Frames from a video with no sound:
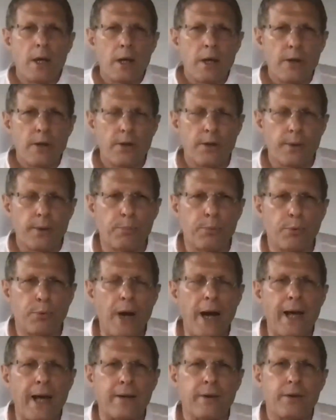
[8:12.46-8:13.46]
The
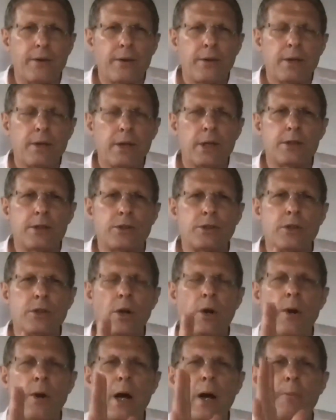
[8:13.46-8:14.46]
breath is so
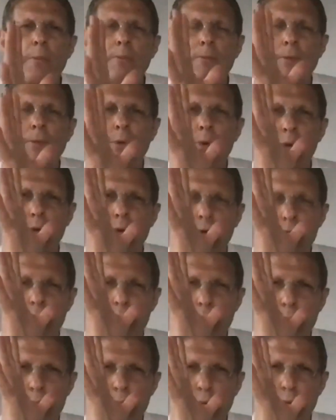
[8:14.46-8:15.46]
helpful to
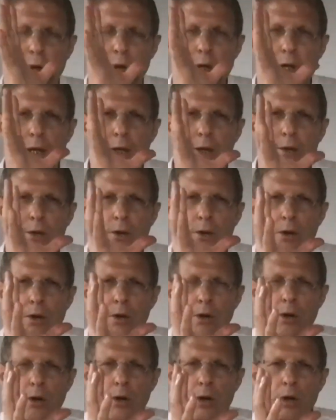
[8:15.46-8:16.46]
bring
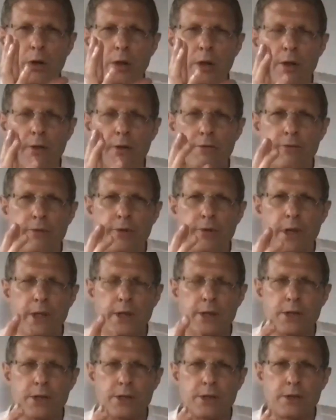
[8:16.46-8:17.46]
all of
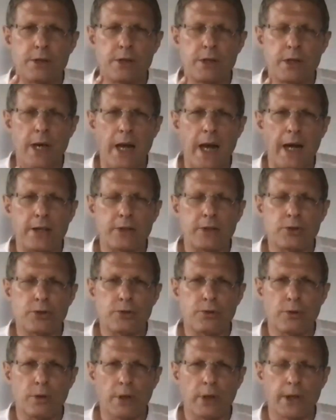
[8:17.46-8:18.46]
this
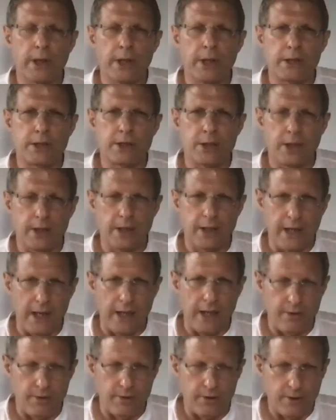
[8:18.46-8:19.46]
naturally
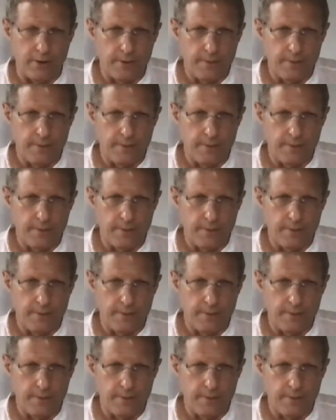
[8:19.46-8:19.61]
together.